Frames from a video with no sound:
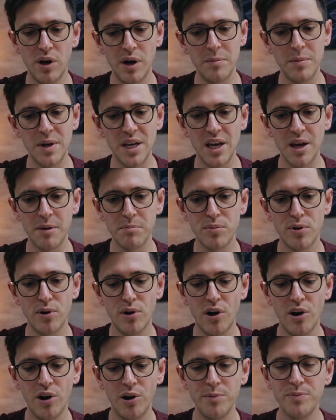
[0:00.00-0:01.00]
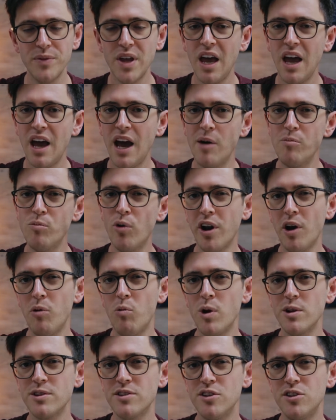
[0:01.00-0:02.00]
Premiere Pro, and what I
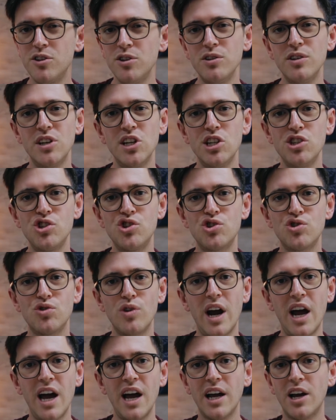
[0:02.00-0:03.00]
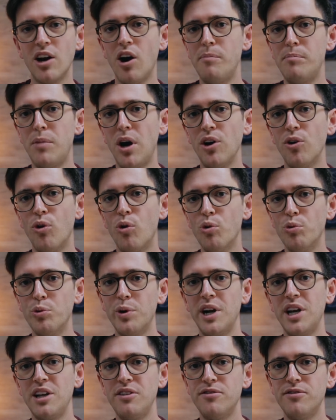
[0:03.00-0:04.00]
want to do is drag my
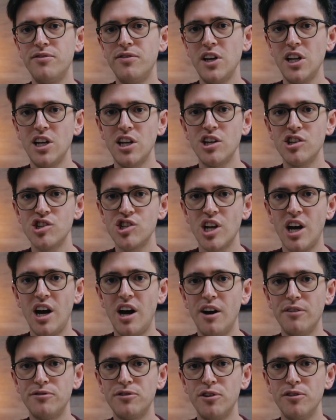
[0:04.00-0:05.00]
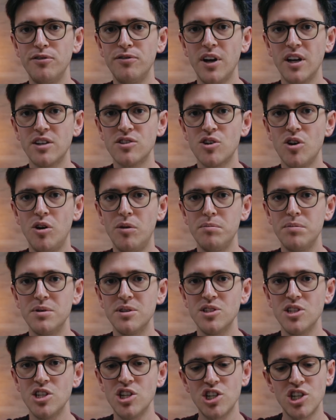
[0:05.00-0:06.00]
already finished After Effects
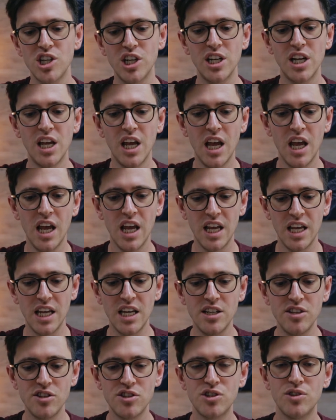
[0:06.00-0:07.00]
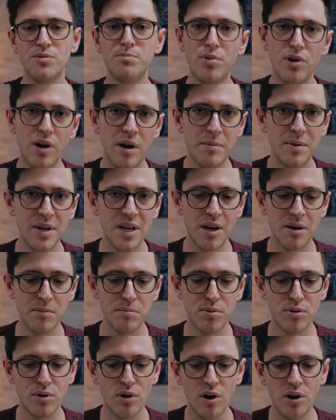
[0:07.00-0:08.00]
composition into Premiere
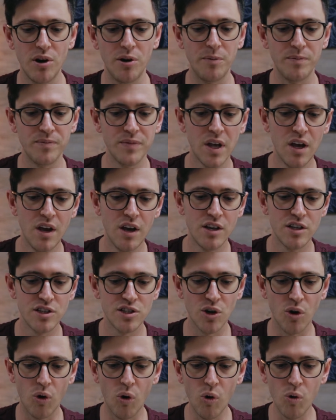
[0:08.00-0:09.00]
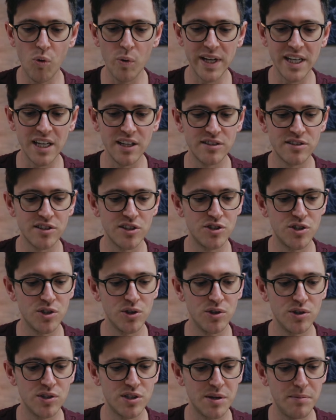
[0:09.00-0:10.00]
Pro. So all we need to
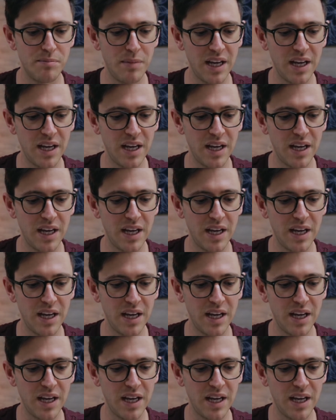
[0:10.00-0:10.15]
do to